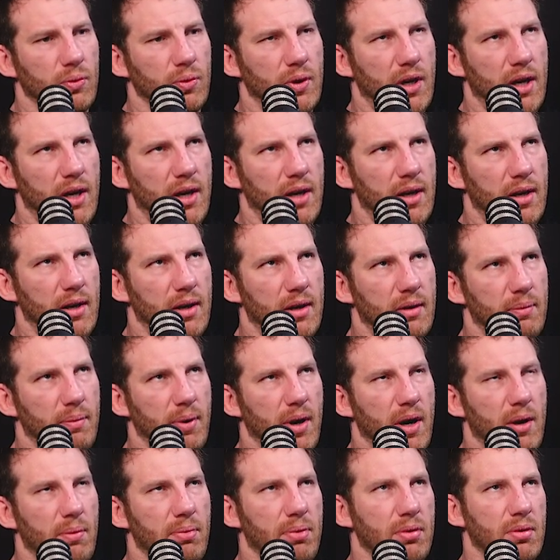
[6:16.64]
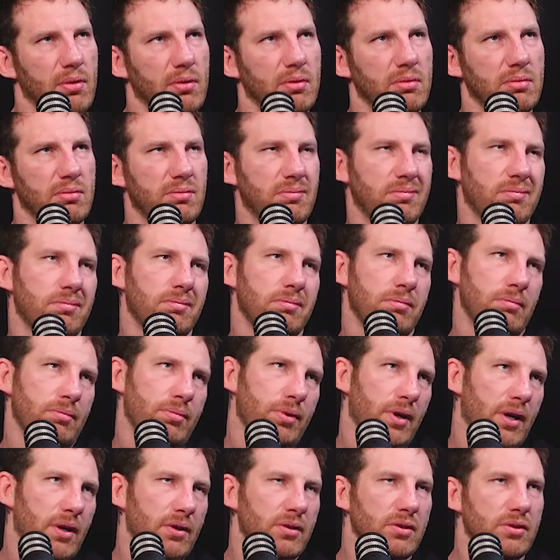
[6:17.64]
uh, purple,
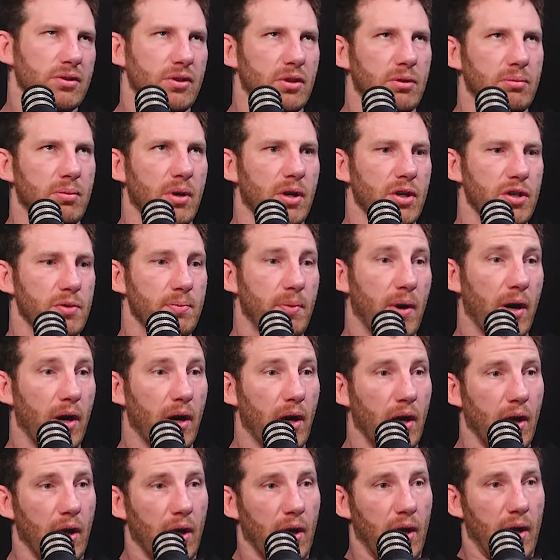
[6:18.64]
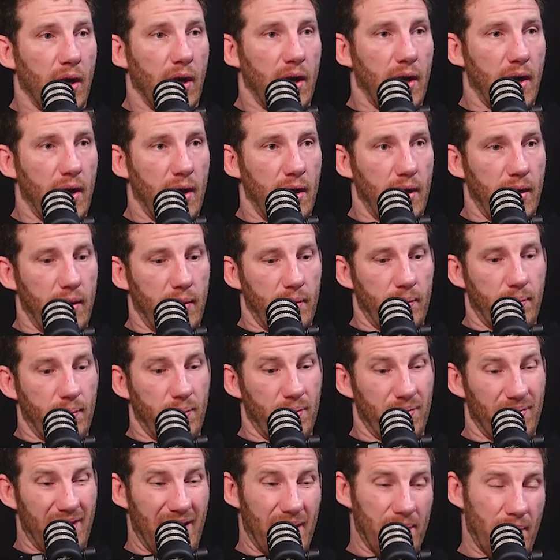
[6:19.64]
brown so much, but
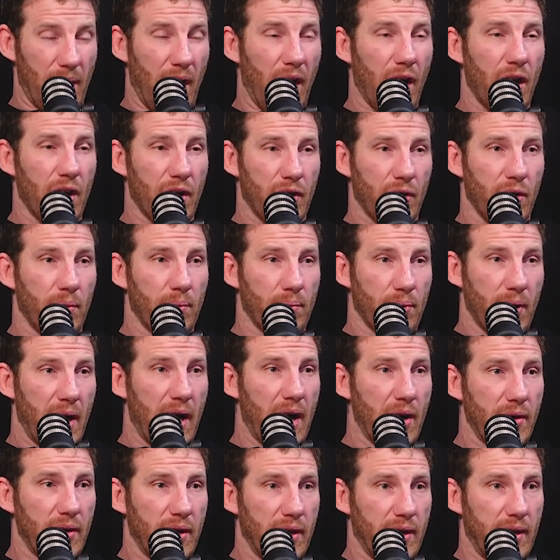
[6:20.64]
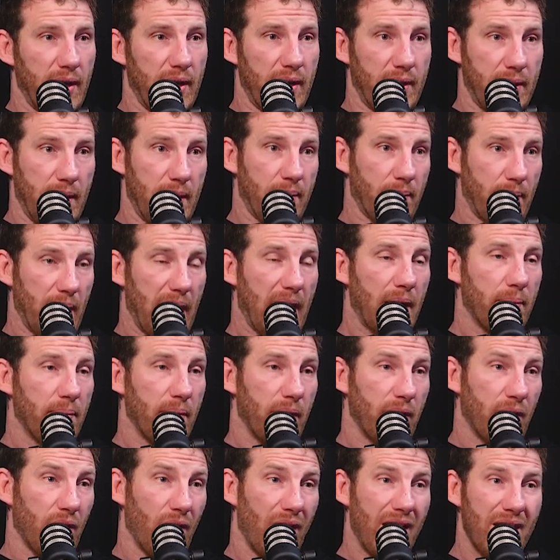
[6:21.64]
I'm harder on brown and, and, and black,
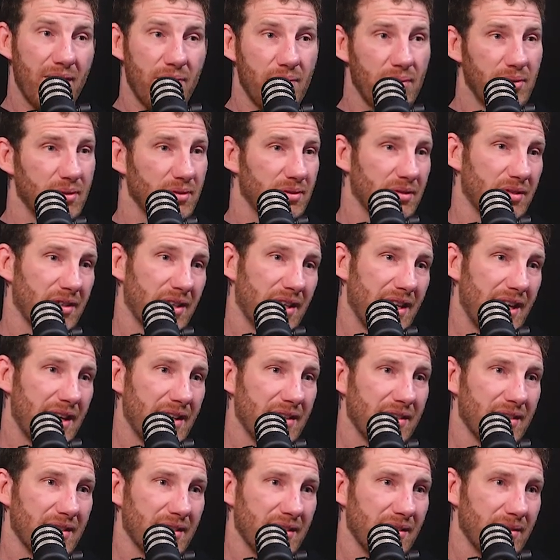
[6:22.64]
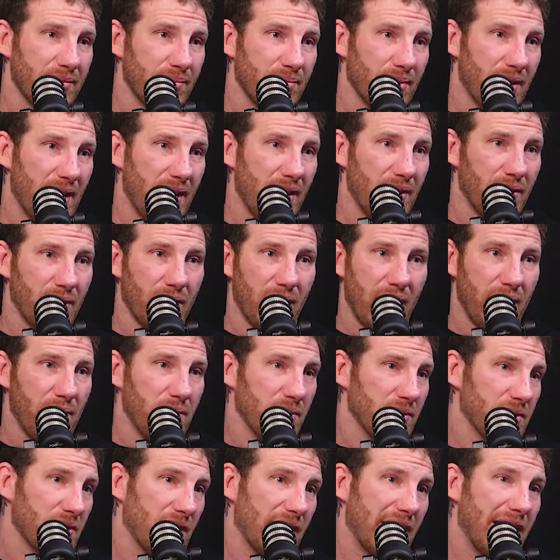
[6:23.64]
but not everyone's going to get to brown. Not
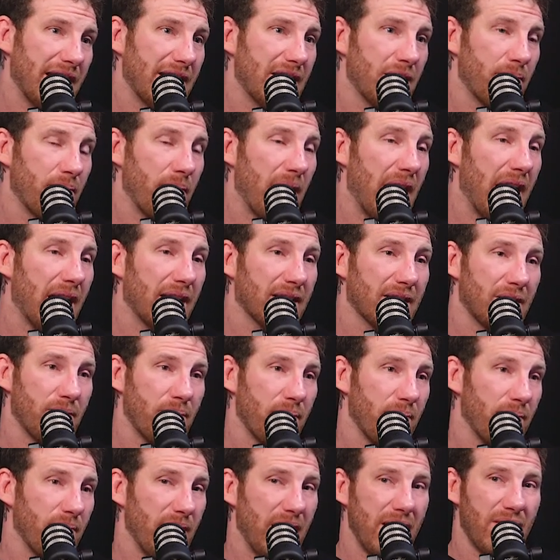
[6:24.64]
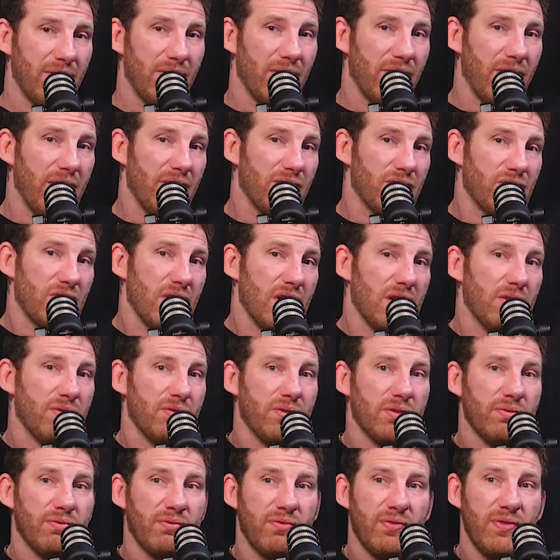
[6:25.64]
everyone's going to get to black. even if they've trained
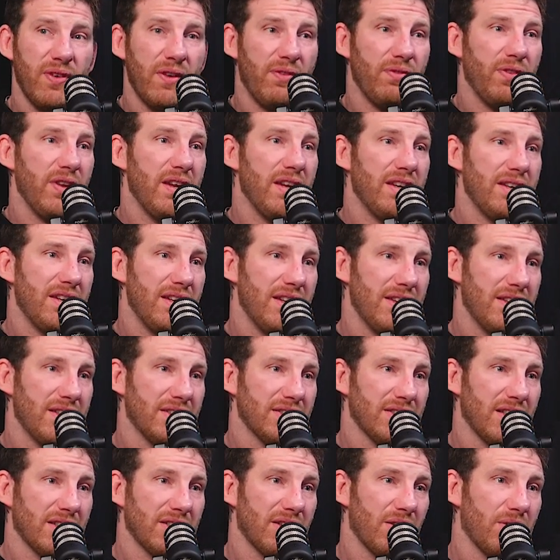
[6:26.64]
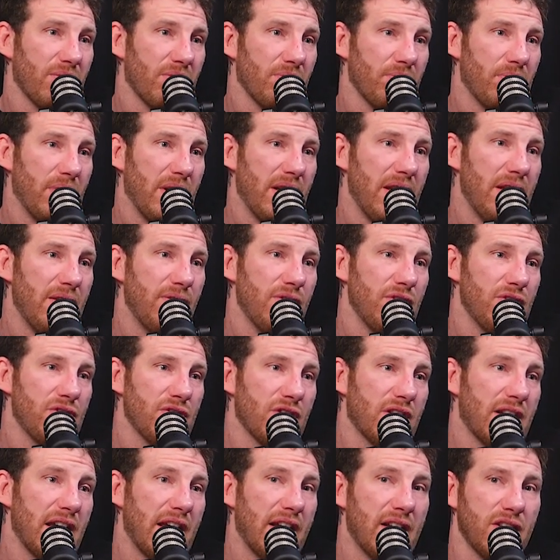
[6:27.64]
for 15 years, I don't believe you
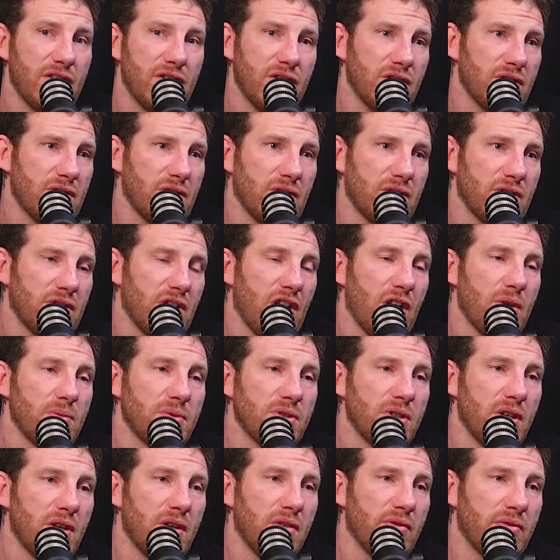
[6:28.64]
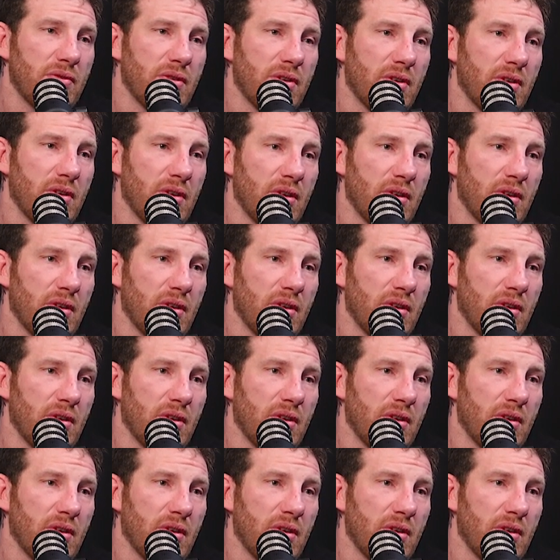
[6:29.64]
should get it just on time served.